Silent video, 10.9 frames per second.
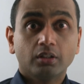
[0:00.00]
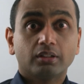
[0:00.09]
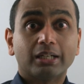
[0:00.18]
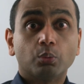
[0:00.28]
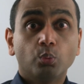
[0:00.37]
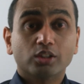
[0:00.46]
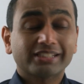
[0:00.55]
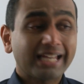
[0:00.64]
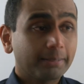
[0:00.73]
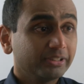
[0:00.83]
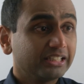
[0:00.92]
Now, what's
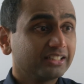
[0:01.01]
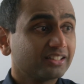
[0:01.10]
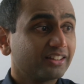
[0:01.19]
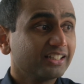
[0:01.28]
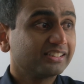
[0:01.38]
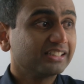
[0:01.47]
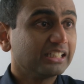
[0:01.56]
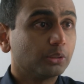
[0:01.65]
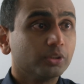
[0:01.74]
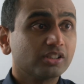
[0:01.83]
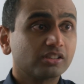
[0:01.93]
happening to this
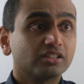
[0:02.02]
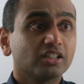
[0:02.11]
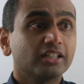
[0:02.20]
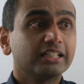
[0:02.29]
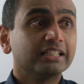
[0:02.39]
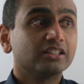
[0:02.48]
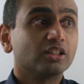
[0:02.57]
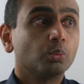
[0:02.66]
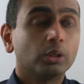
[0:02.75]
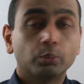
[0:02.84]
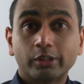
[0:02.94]
sequence to turn it into the
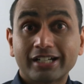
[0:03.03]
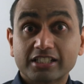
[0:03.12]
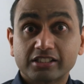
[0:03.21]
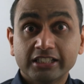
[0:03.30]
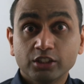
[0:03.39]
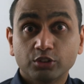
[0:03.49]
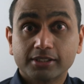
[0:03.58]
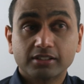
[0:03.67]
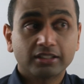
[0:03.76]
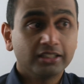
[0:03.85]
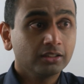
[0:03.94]
one we're actually
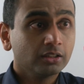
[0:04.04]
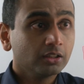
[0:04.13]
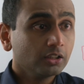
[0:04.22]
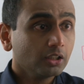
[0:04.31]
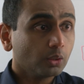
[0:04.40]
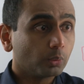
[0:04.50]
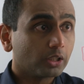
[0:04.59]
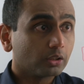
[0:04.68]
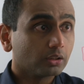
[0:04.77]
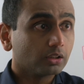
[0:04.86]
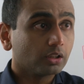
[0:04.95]
interested in?
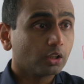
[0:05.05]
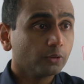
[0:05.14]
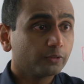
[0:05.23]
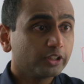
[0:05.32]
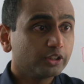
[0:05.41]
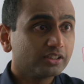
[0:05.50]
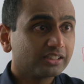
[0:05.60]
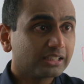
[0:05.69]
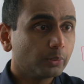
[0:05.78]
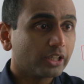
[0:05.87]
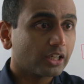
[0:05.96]
Well, hopefully you can
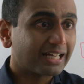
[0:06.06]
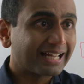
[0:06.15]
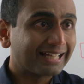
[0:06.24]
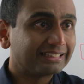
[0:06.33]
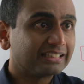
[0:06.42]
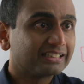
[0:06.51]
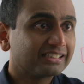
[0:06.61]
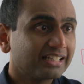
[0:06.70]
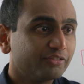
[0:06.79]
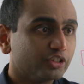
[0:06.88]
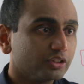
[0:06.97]
see we are adding
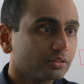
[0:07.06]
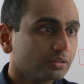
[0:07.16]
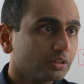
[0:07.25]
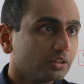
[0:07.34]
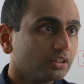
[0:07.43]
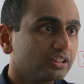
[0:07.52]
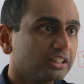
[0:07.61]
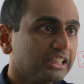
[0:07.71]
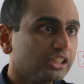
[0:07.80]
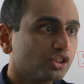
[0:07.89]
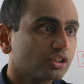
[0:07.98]
7
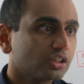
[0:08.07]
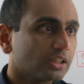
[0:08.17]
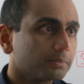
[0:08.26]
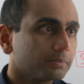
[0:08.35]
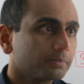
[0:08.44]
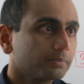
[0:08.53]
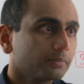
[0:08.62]
to each term.